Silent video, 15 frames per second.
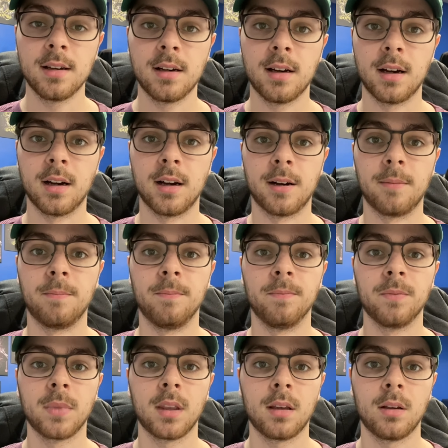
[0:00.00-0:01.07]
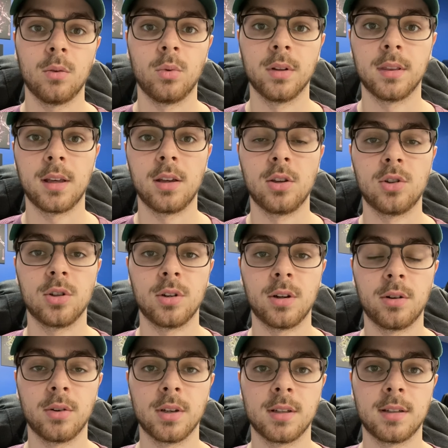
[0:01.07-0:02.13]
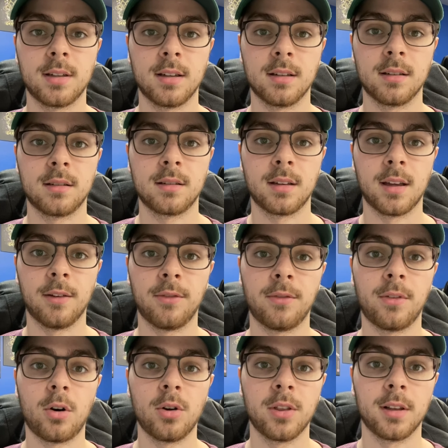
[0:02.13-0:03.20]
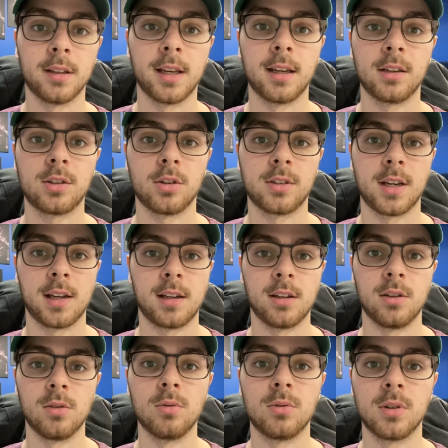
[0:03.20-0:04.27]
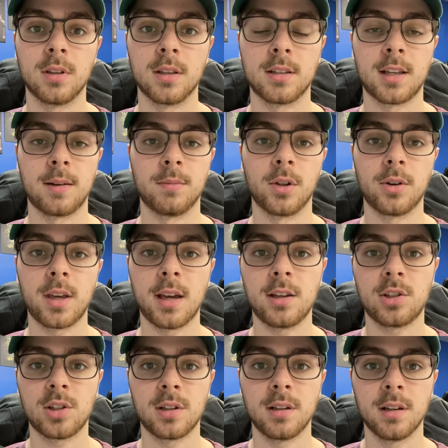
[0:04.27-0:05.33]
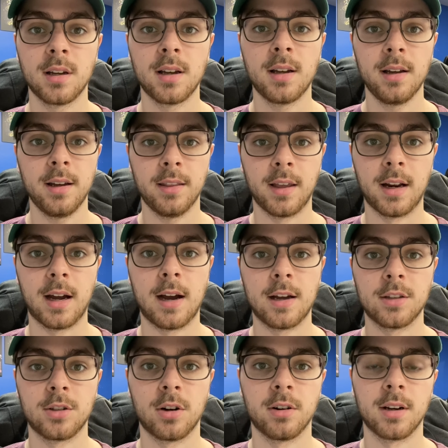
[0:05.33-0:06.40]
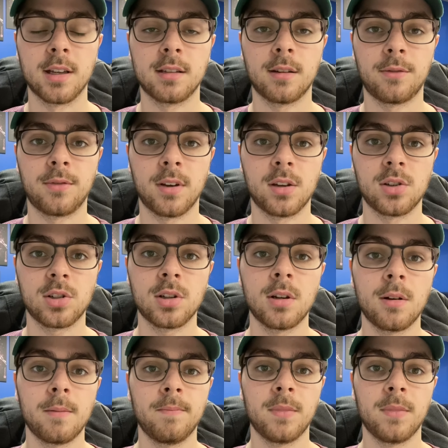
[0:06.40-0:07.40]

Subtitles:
One thing you should notice is if all the links are taking you to the same location, then odds are it is a phish.